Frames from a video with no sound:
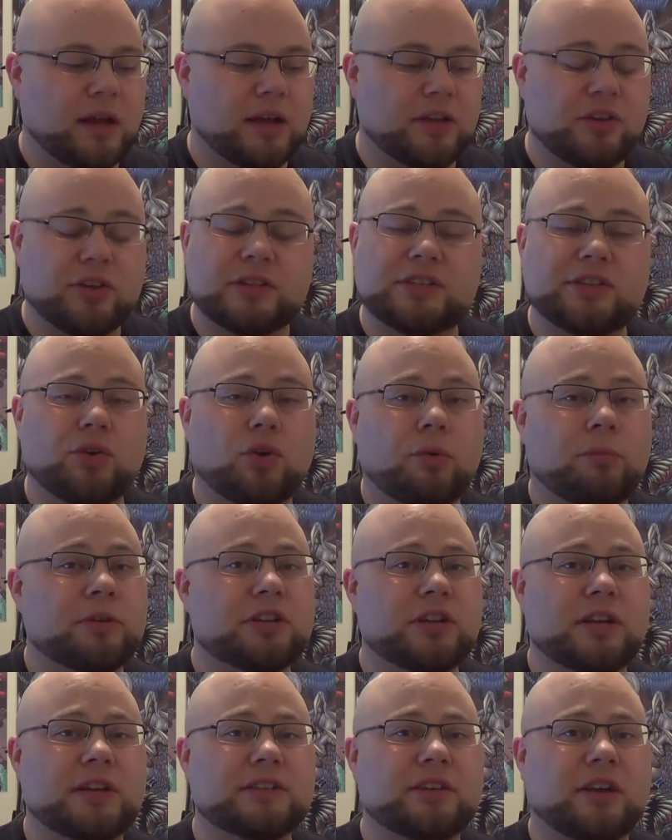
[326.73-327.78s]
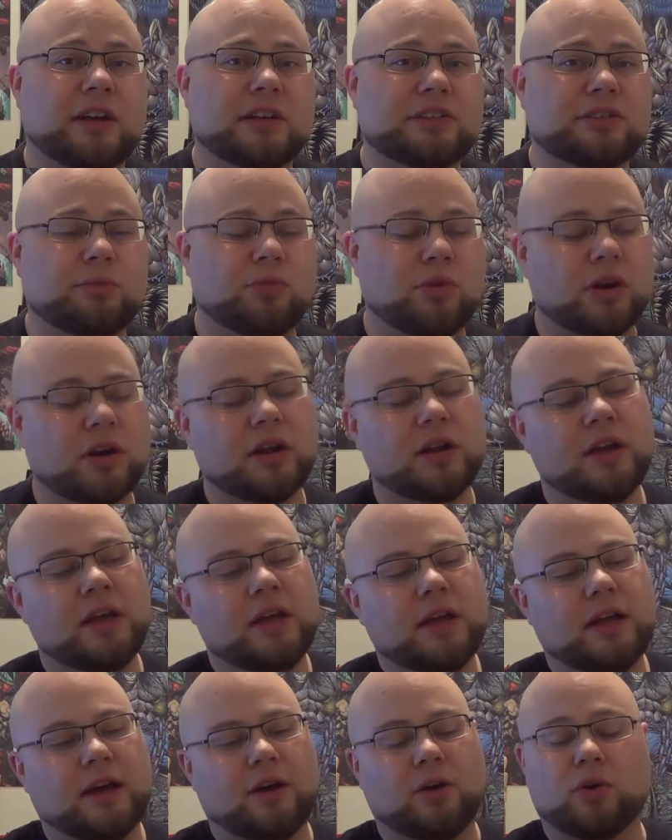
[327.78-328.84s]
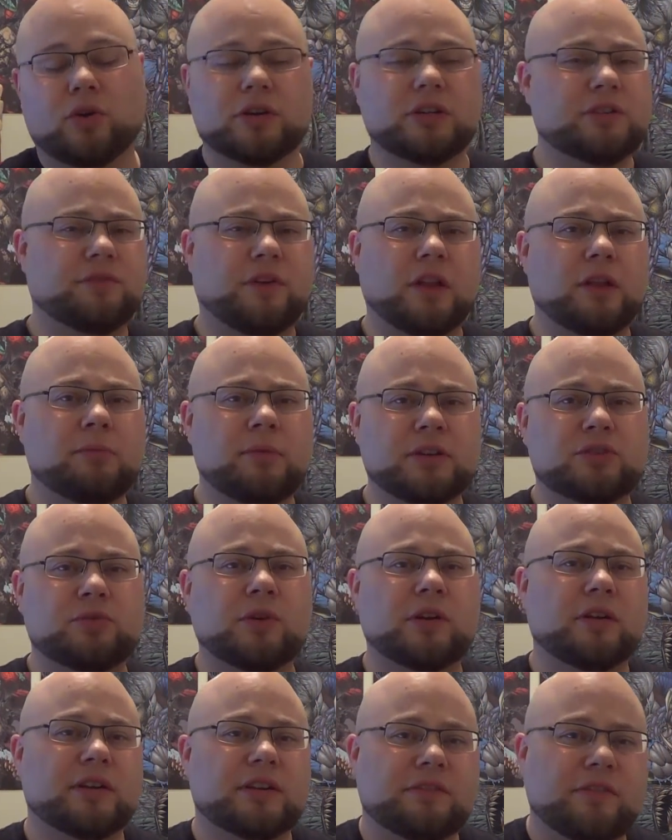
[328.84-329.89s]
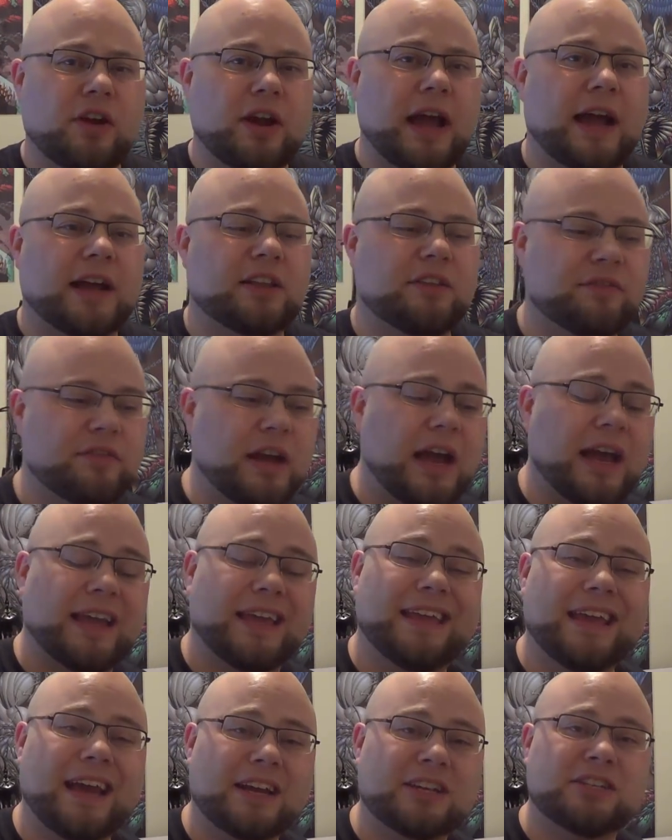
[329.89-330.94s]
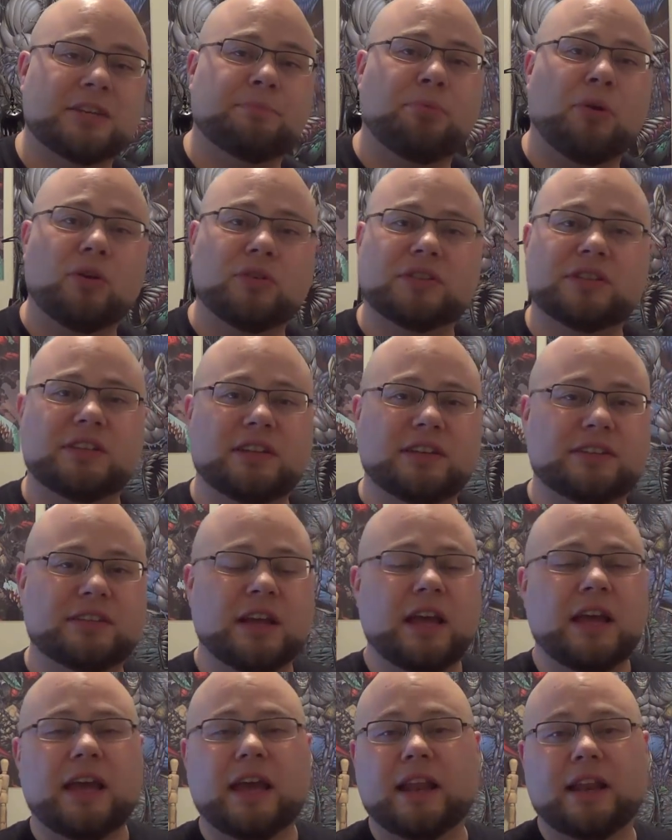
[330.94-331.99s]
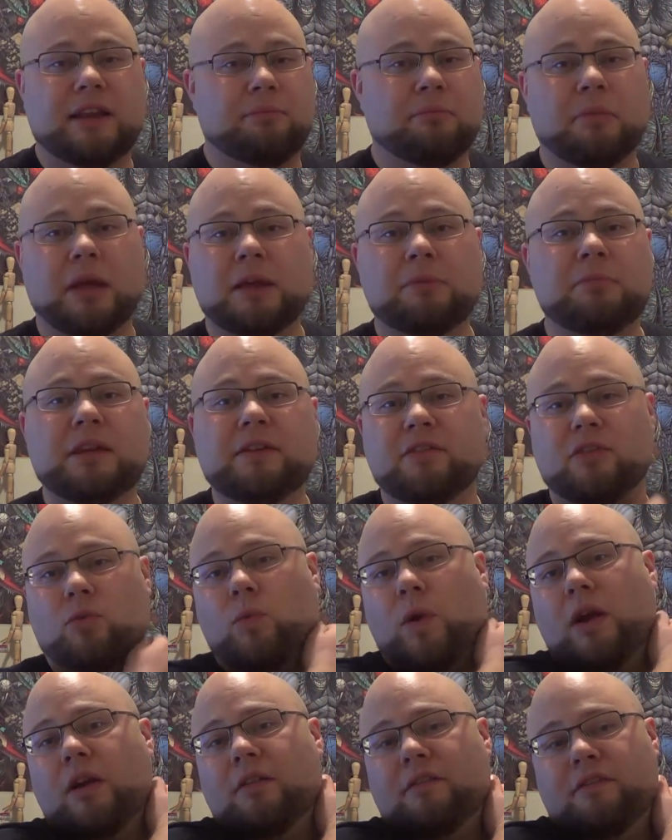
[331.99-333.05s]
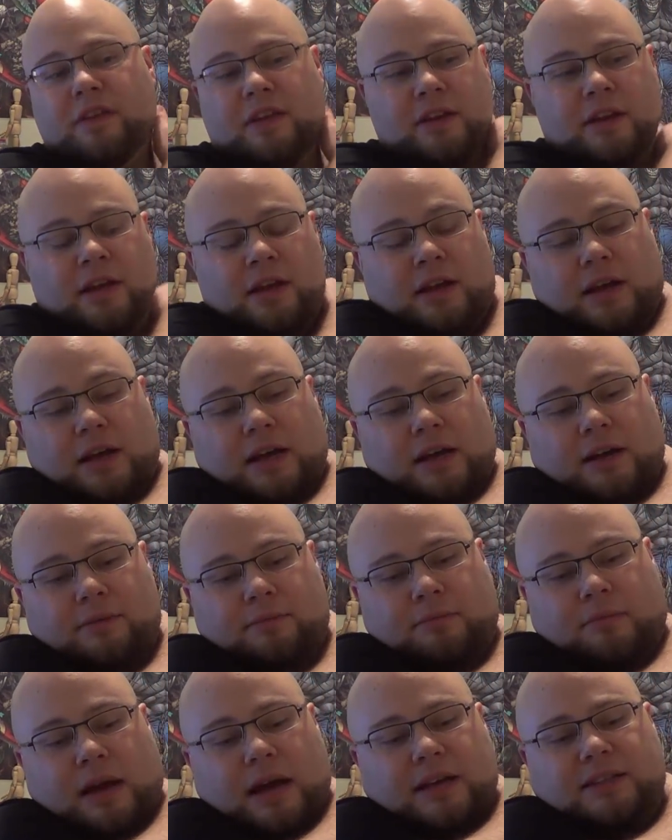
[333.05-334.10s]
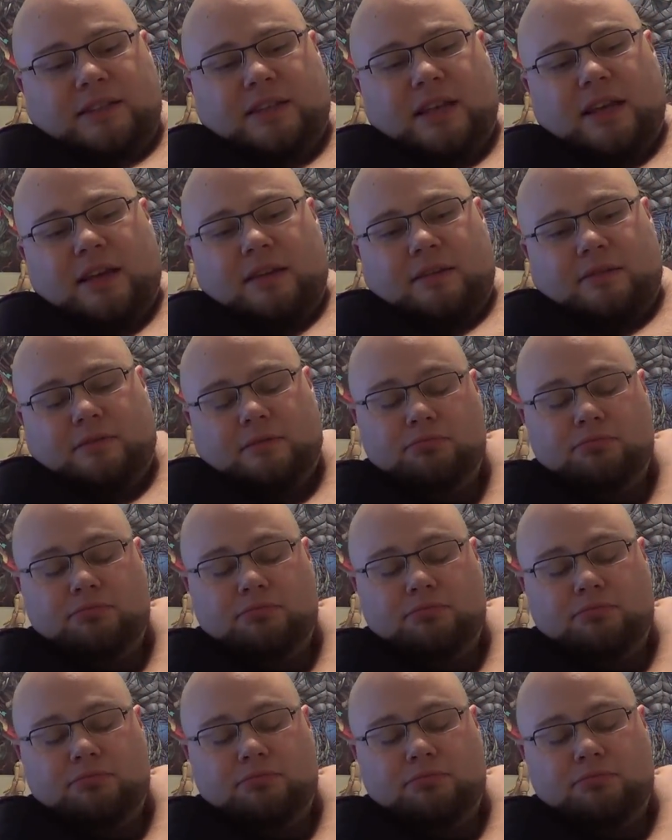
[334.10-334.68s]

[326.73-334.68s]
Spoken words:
You can see a whole bunch of his awesome work. Or just follow him on Twitter. He's a very active guy. He actually posted this and made me even aware of it, I'd say